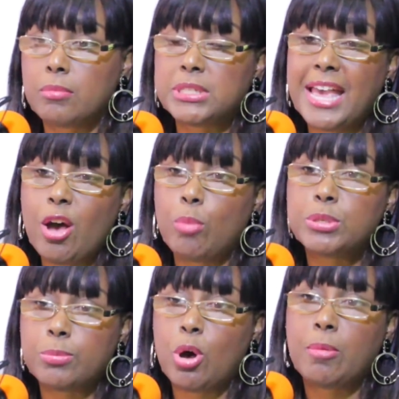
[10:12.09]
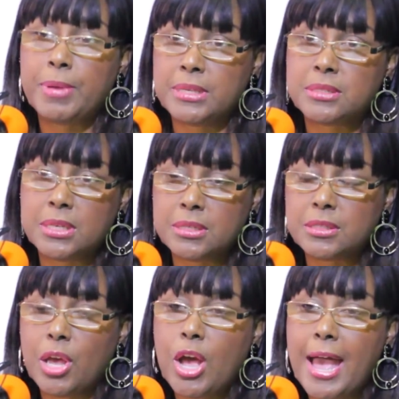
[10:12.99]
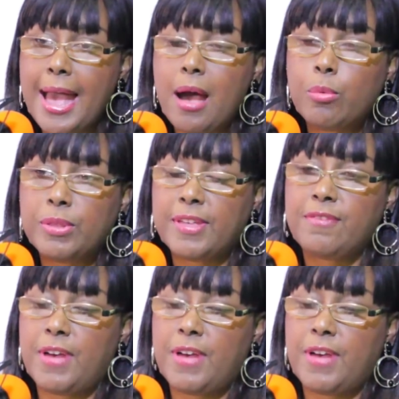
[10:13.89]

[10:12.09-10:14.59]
to help small business, how would they